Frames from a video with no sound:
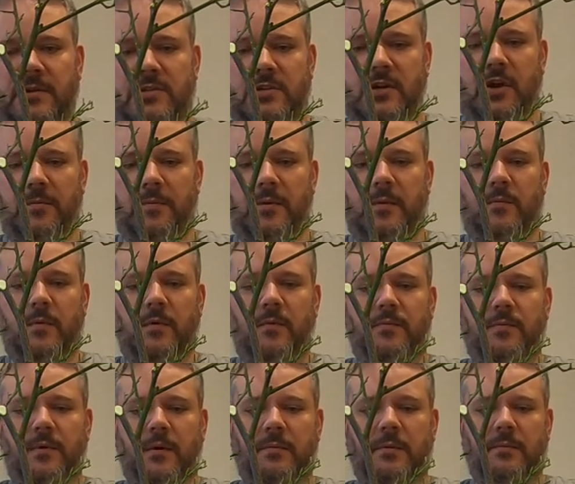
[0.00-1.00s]
the top and we'll
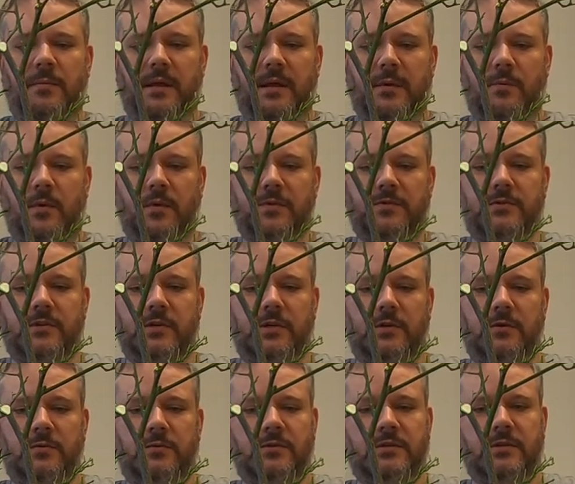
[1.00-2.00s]
probably want to
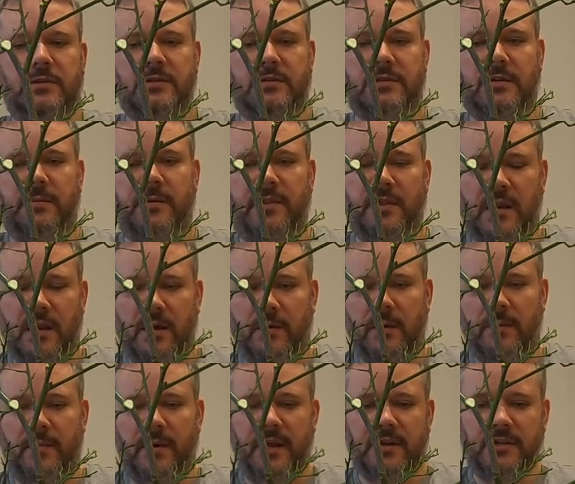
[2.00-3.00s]
lose some of the
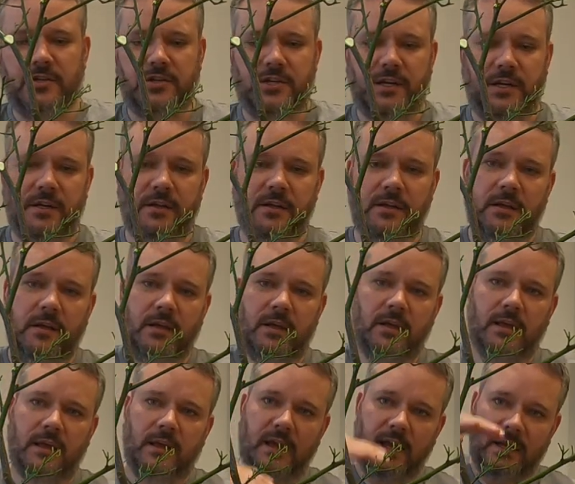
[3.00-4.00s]
lower branching
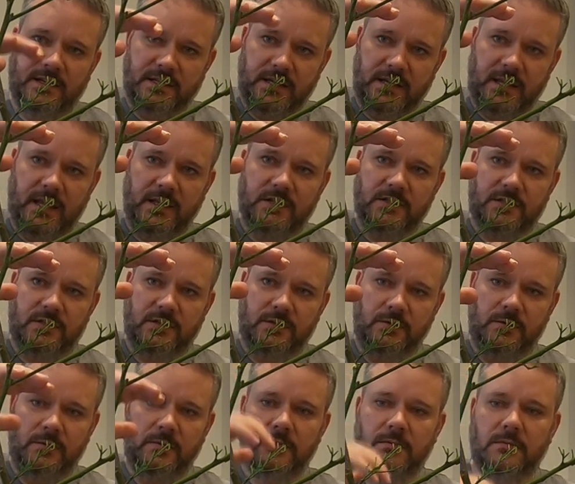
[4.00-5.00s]
as it gets
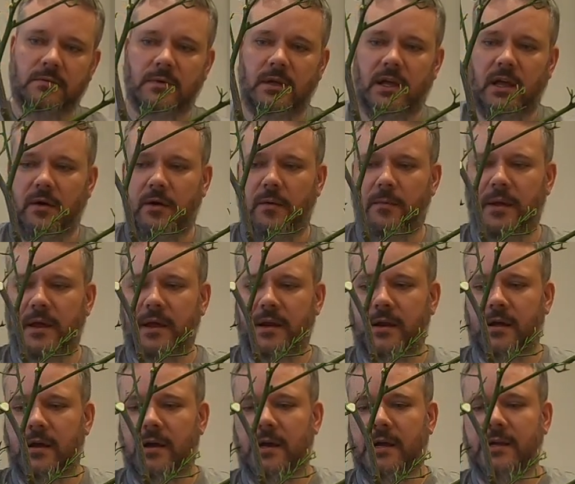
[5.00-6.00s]
to our main
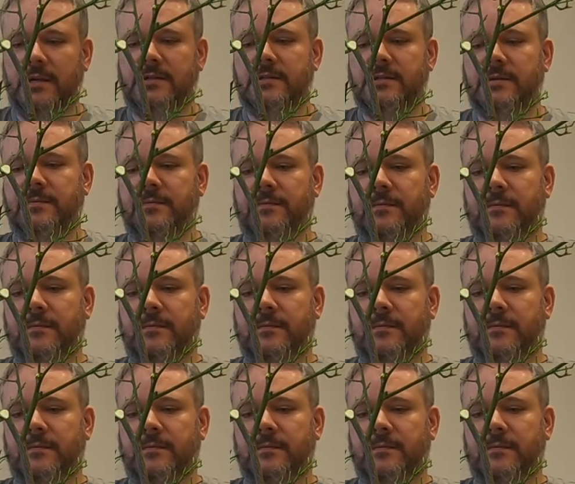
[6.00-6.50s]
height.